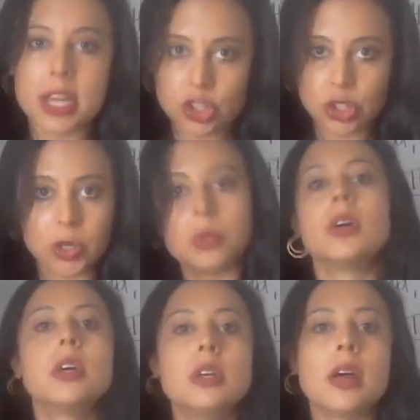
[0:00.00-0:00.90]
issue
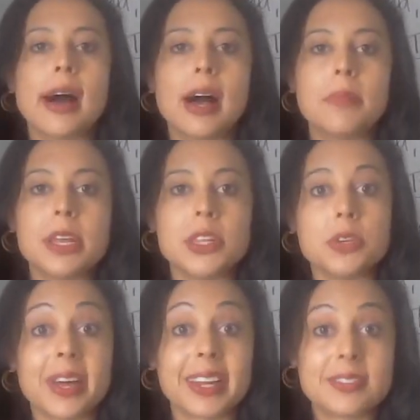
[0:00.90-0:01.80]
um, in the
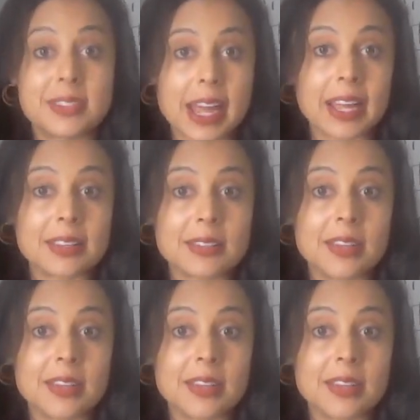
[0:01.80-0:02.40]
United States.